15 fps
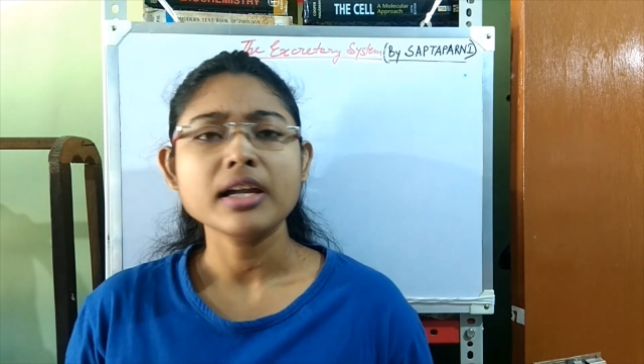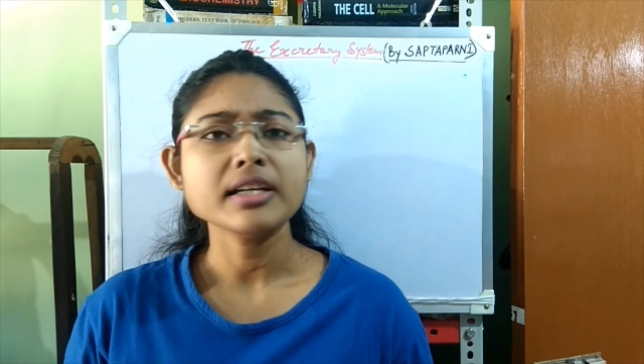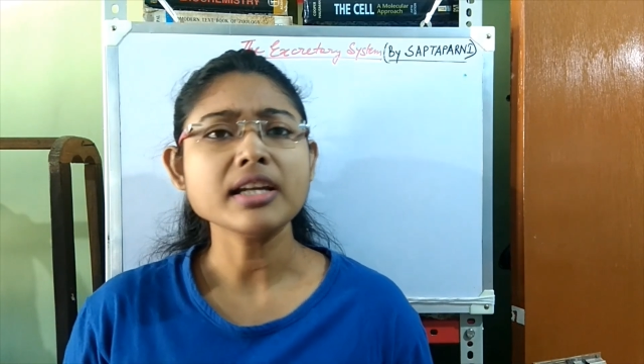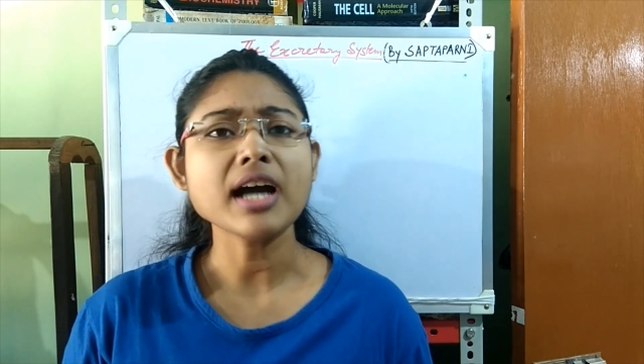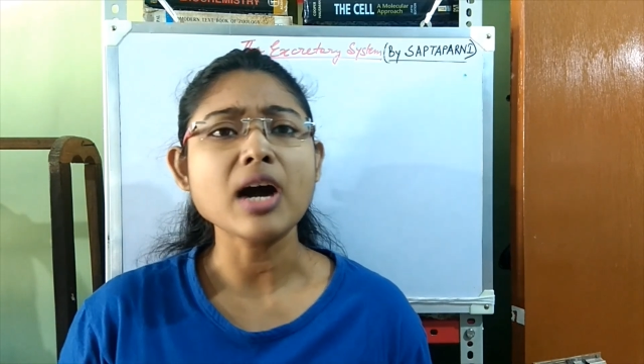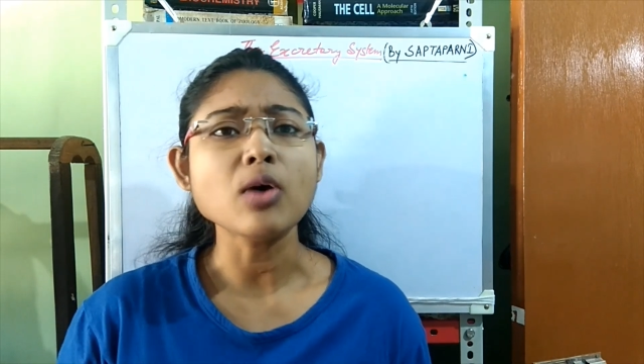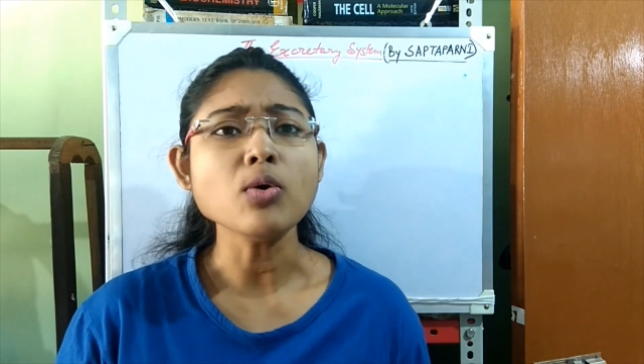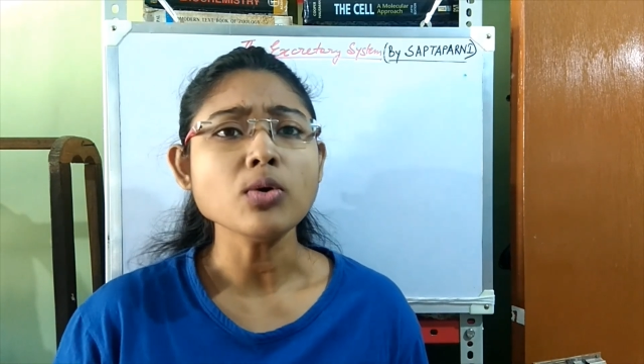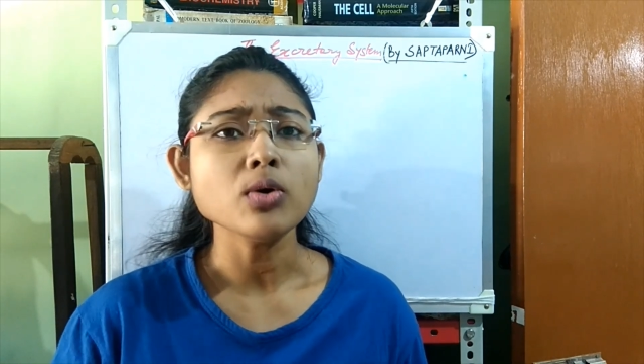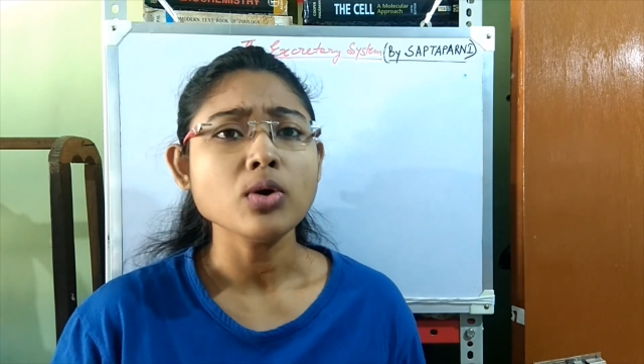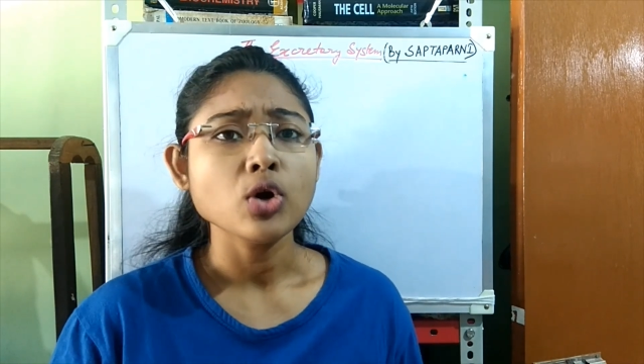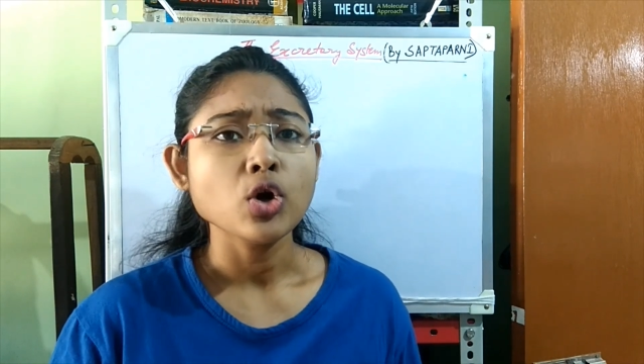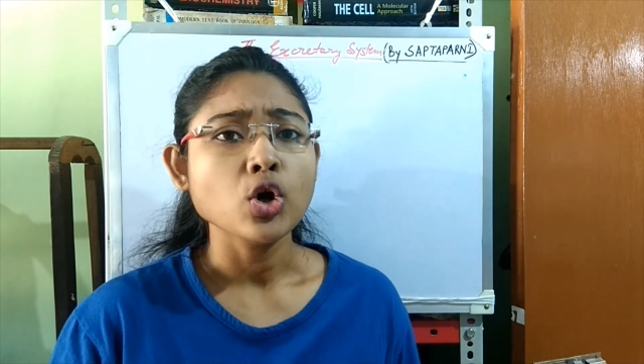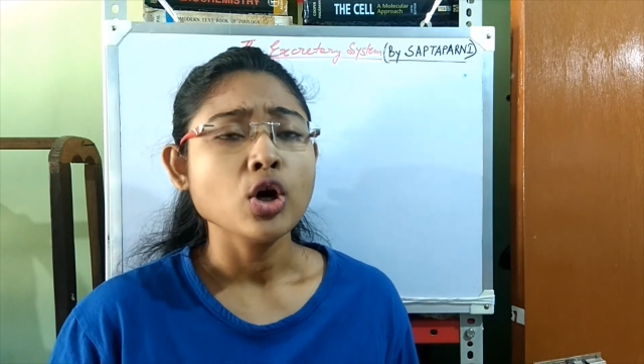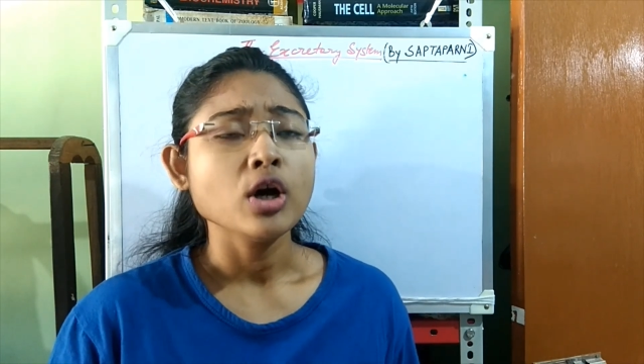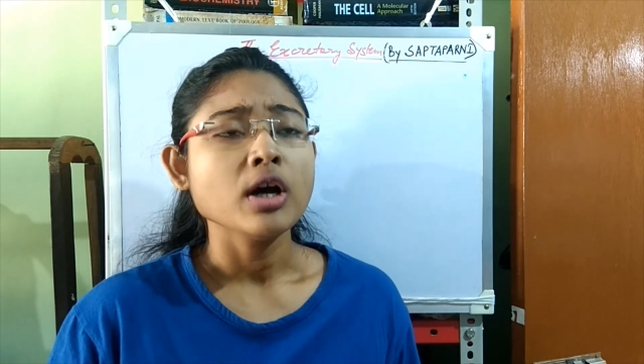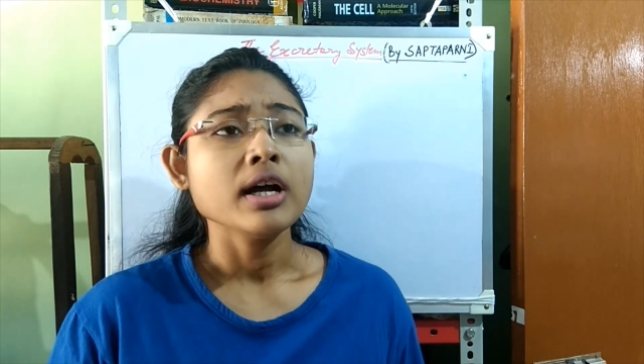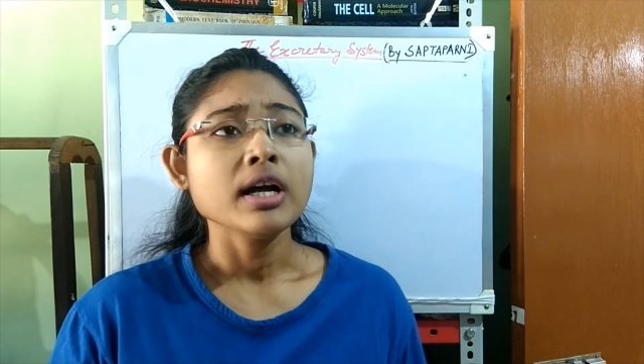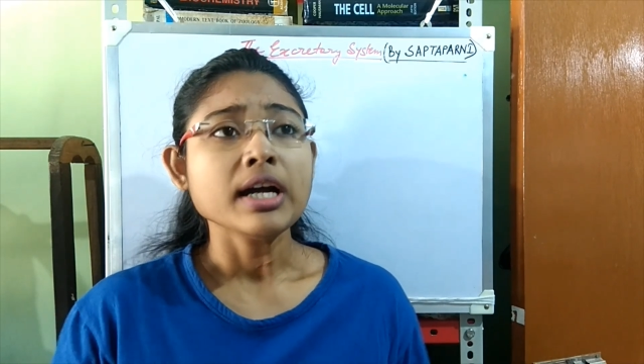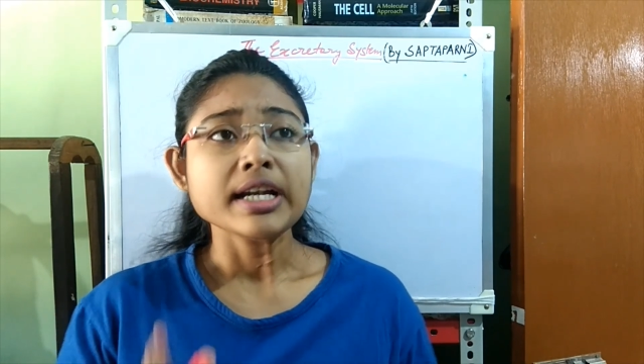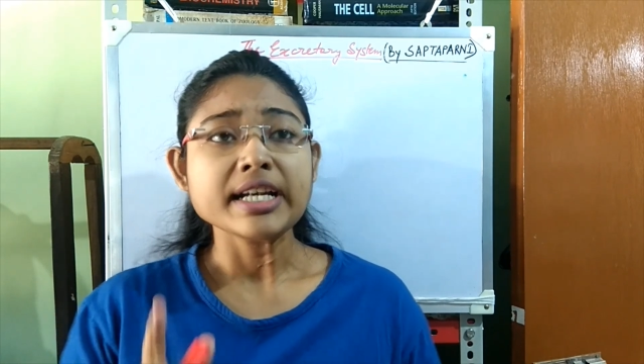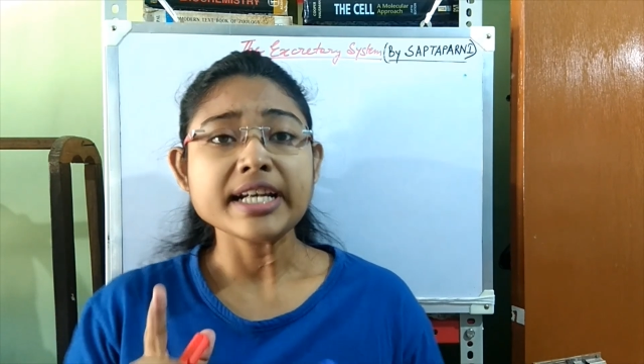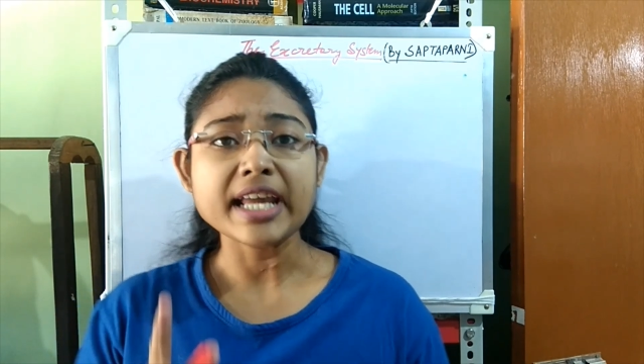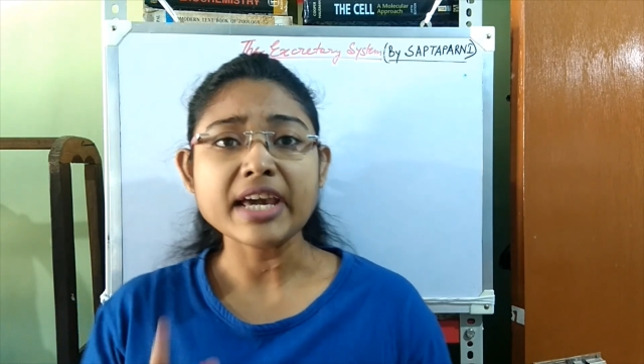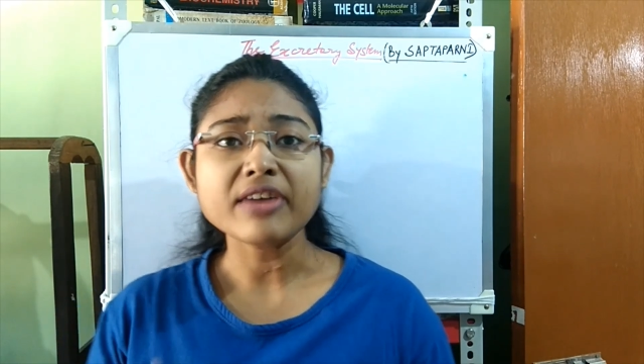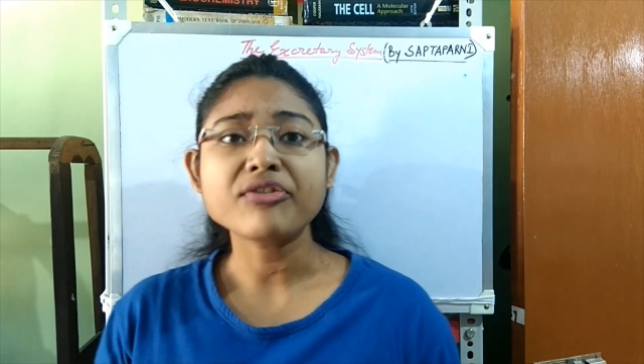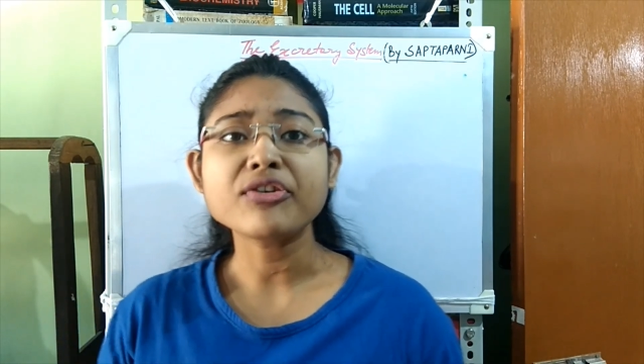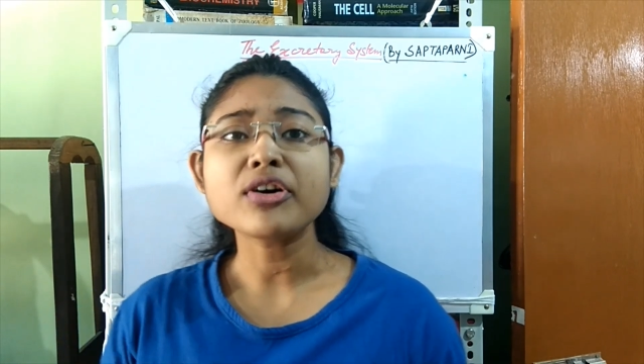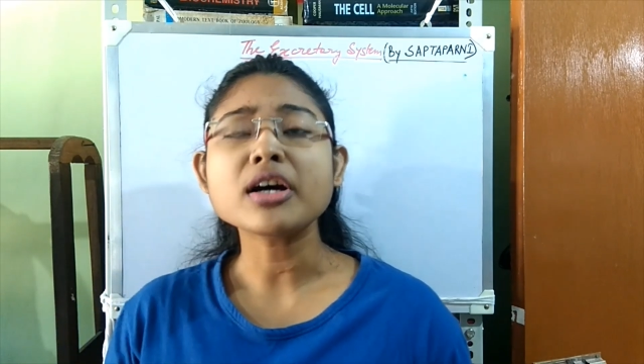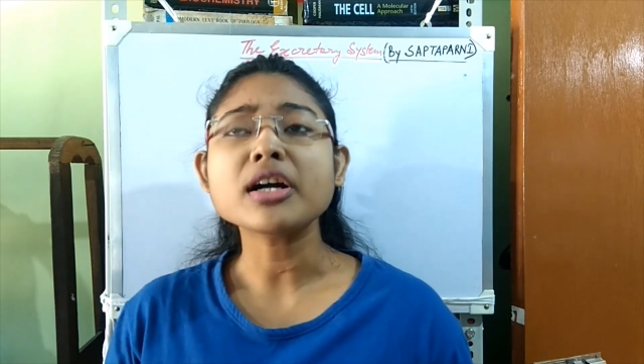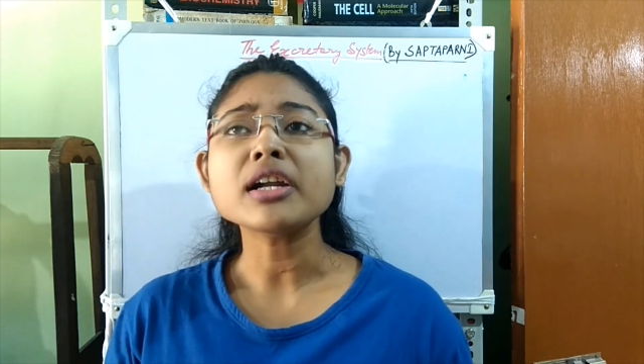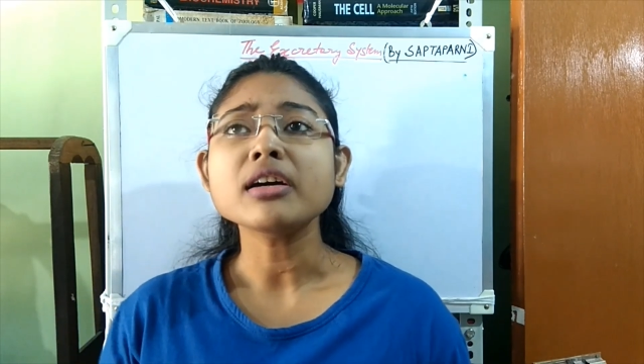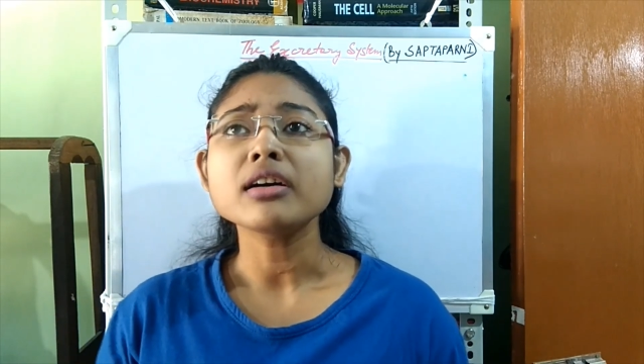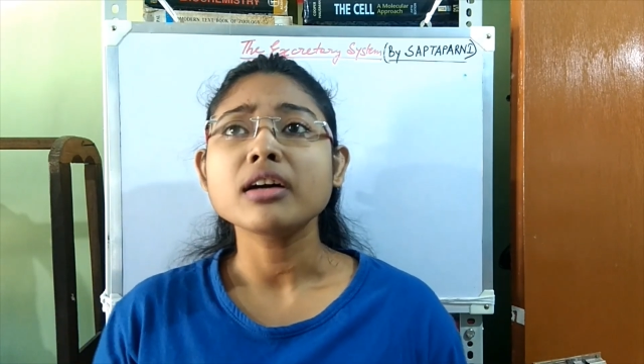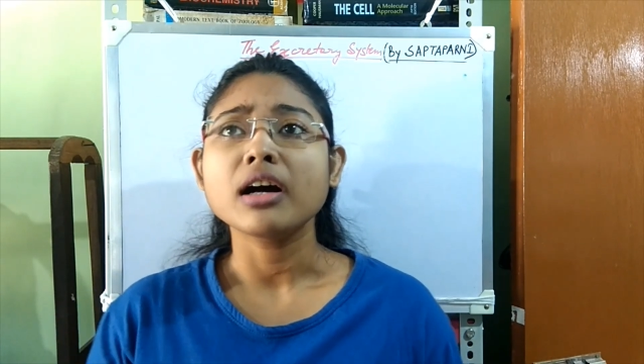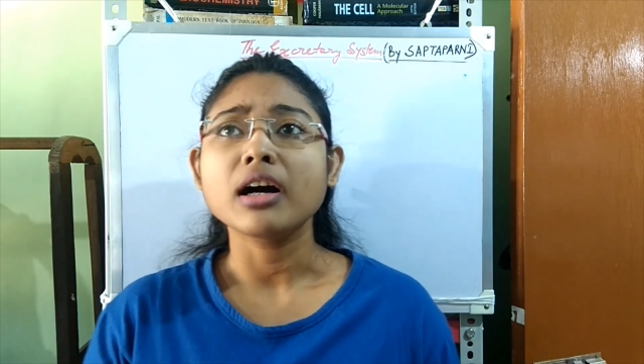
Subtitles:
Now, never